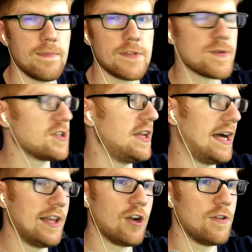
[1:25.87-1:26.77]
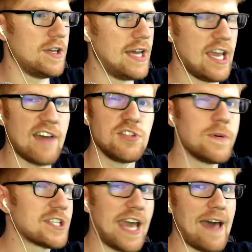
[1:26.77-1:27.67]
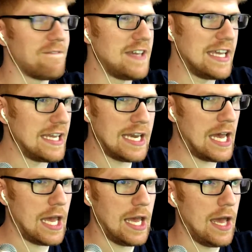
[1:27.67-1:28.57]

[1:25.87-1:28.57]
especially not later in the day. You have too much caffeine.